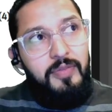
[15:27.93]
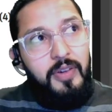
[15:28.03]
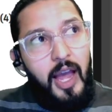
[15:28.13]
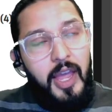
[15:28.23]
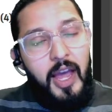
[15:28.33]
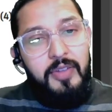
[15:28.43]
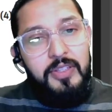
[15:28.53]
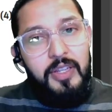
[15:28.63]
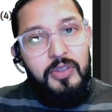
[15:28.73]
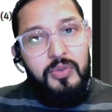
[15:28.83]
have
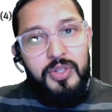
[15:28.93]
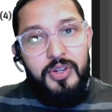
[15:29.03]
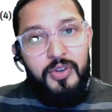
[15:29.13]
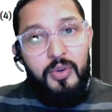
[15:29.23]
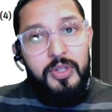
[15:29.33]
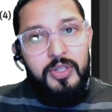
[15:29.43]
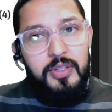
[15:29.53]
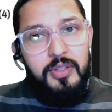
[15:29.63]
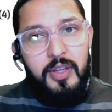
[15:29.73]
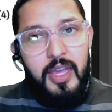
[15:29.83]
it set to 0, which
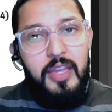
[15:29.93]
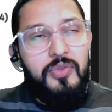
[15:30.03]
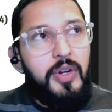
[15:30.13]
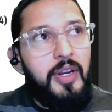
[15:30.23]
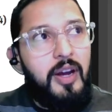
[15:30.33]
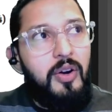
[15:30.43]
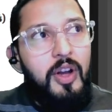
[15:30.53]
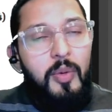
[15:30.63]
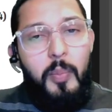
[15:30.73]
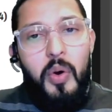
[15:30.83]
is the case right now,
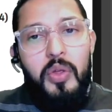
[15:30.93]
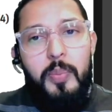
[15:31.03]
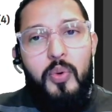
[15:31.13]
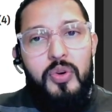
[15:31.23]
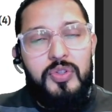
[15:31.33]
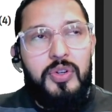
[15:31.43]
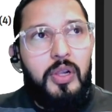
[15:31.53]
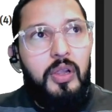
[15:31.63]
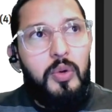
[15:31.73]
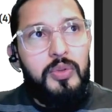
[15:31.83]
both ports are
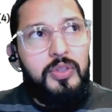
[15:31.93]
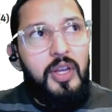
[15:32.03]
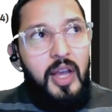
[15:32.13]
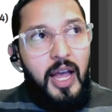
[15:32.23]
closed.